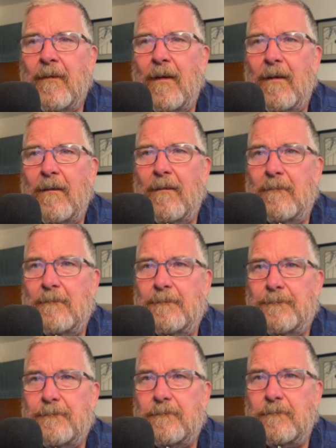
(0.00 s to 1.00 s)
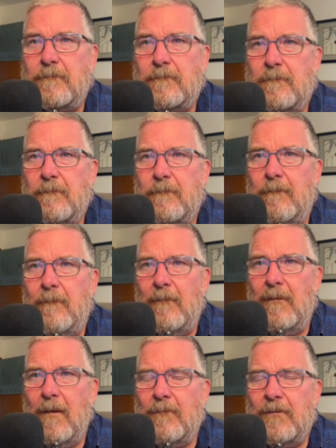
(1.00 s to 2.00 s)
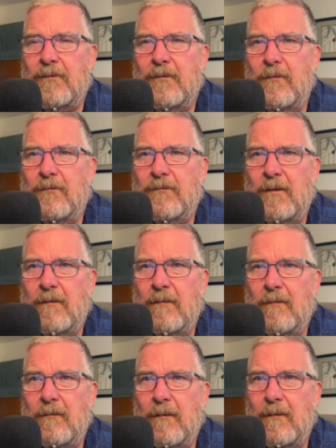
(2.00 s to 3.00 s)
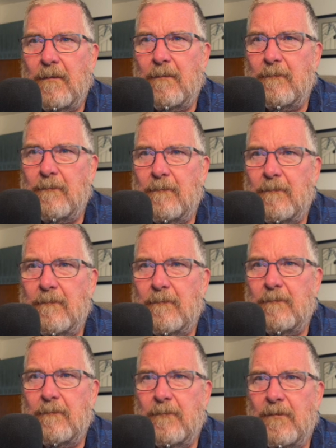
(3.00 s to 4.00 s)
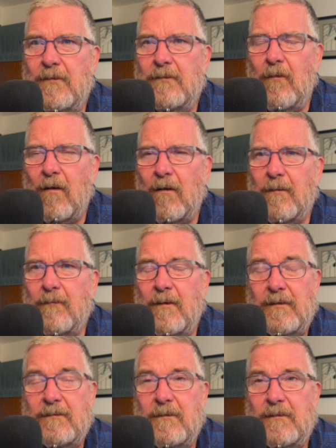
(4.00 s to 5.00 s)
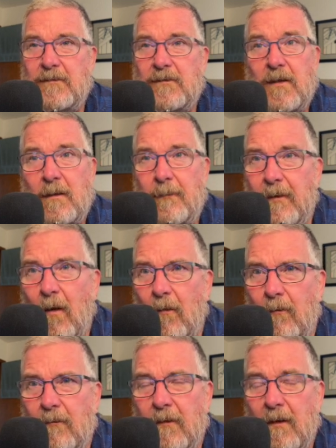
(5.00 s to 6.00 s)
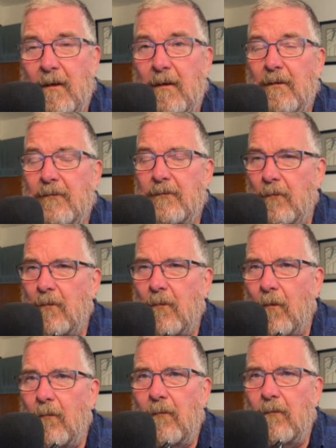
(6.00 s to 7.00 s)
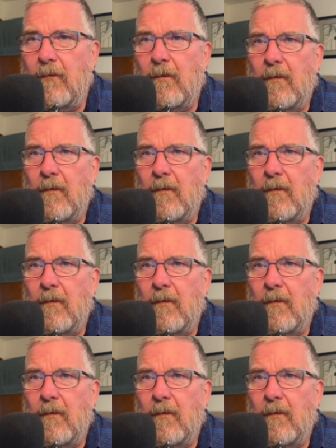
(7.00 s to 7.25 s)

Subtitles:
I'm just using the dark. This is going to be gold, so gold.